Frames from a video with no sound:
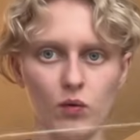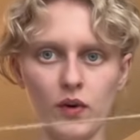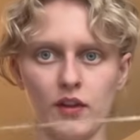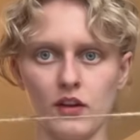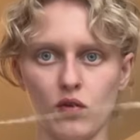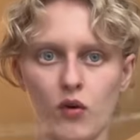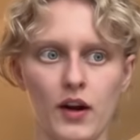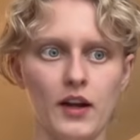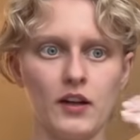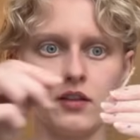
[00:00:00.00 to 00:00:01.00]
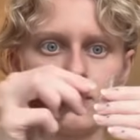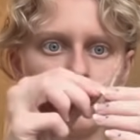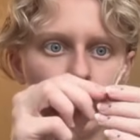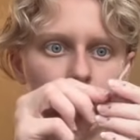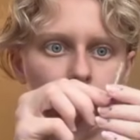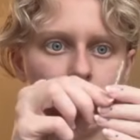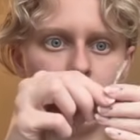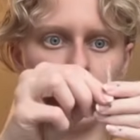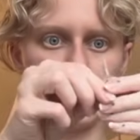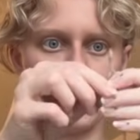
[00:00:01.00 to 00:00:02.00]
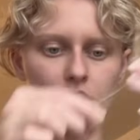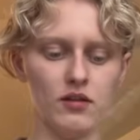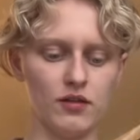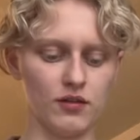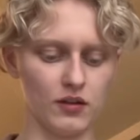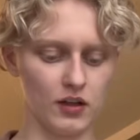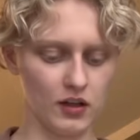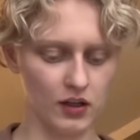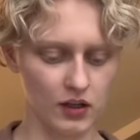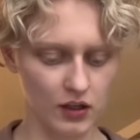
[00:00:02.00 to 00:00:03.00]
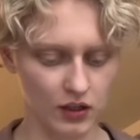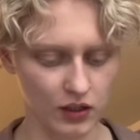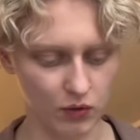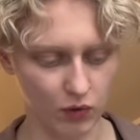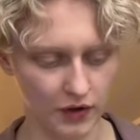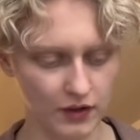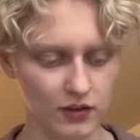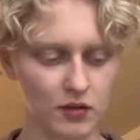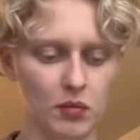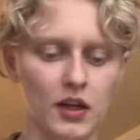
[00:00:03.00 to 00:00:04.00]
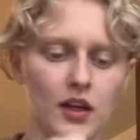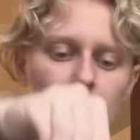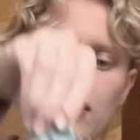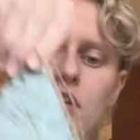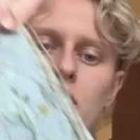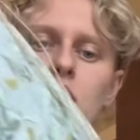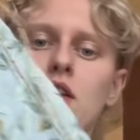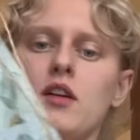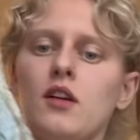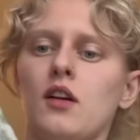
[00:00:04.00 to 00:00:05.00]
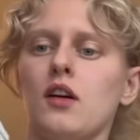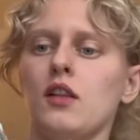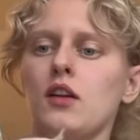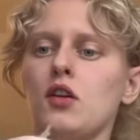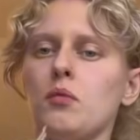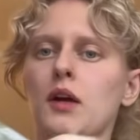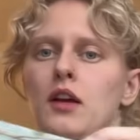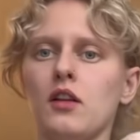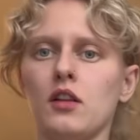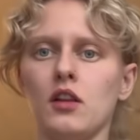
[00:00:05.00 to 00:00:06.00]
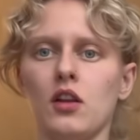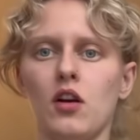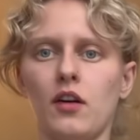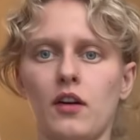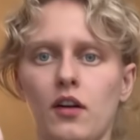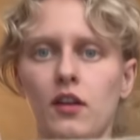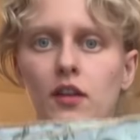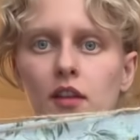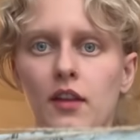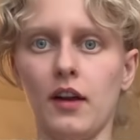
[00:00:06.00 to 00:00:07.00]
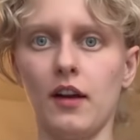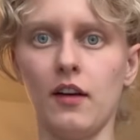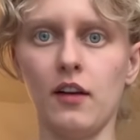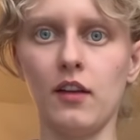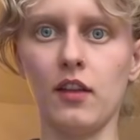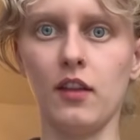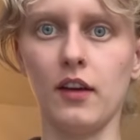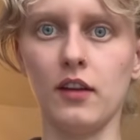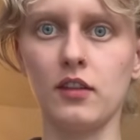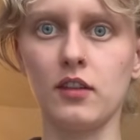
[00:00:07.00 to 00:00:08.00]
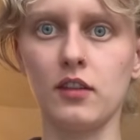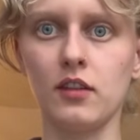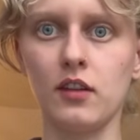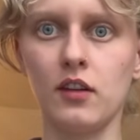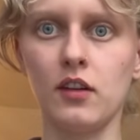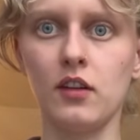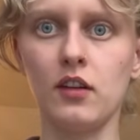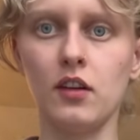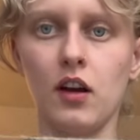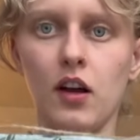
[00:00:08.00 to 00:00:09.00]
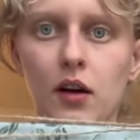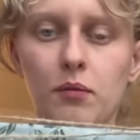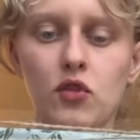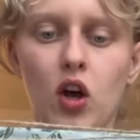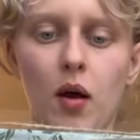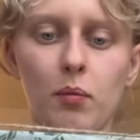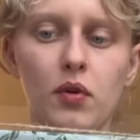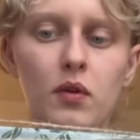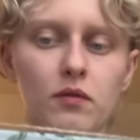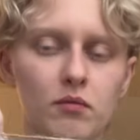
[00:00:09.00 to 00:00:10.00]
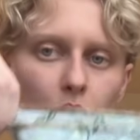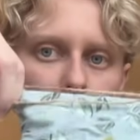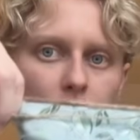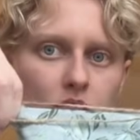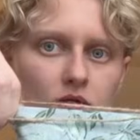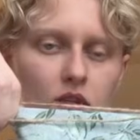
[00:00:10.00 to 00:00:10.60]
when the twine is folded in half, you want it to be a little bit longer than this top part.